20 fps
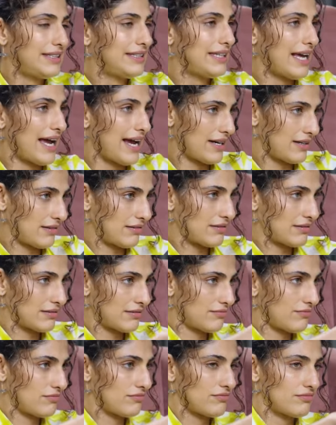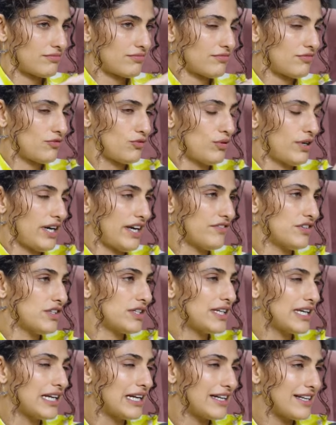that, whatever,
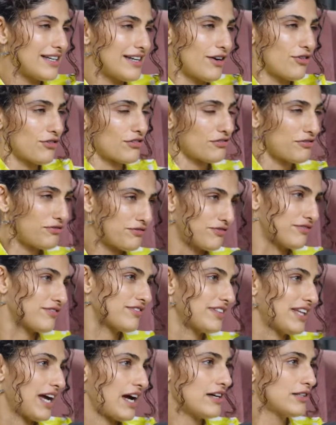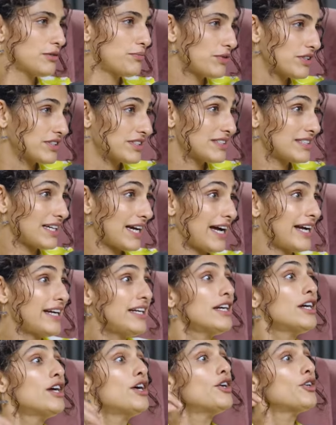gilli out of that other person's hand.
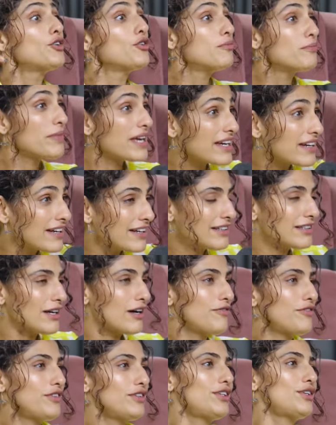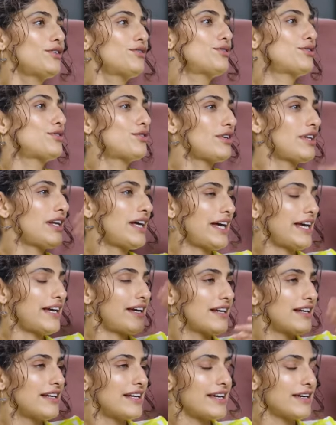To make it tougher, they used to,
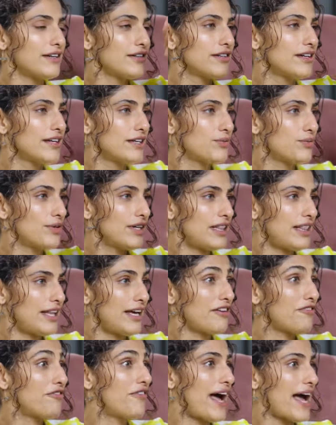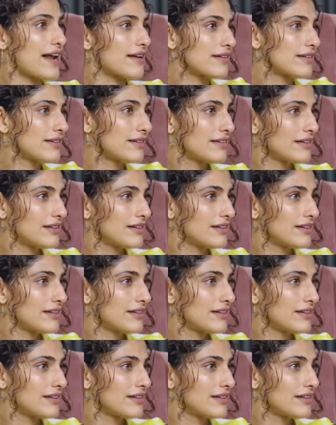like, layer it with, like, fat.